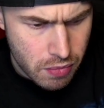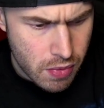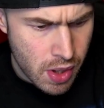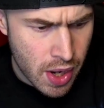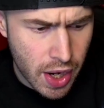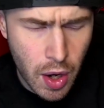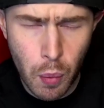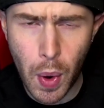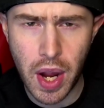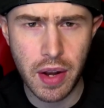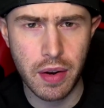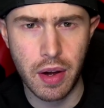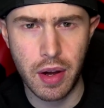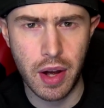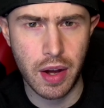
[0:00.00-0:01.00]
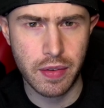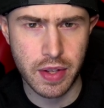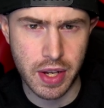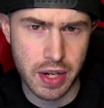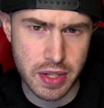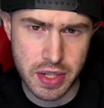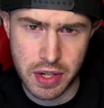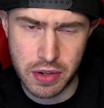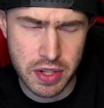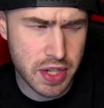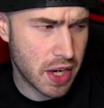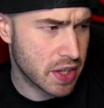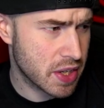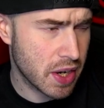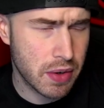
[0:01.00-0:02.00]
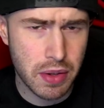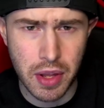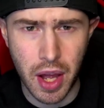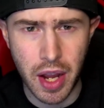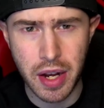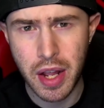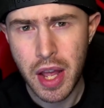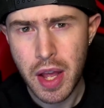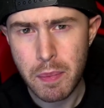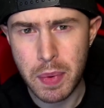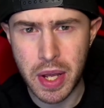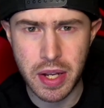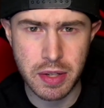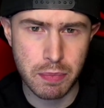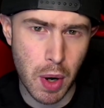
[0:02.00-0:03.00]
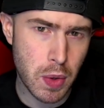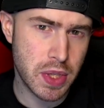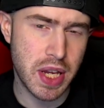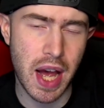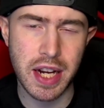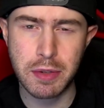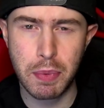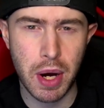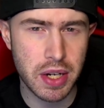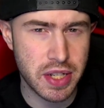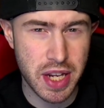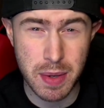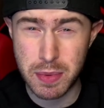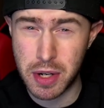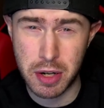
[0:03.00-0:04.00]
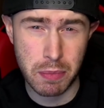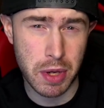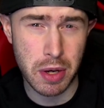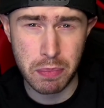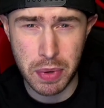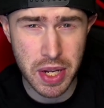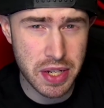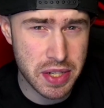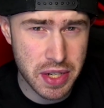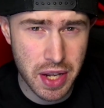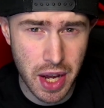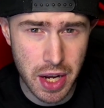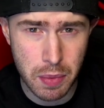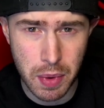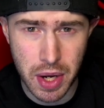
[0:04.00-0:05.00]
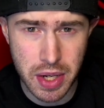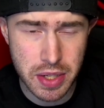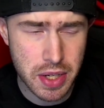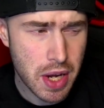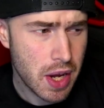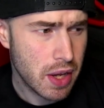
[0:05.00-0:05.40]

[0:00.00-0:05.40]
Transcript: I could wait to get a Series X down the line, because most Xbox games are going to be on PC anyways.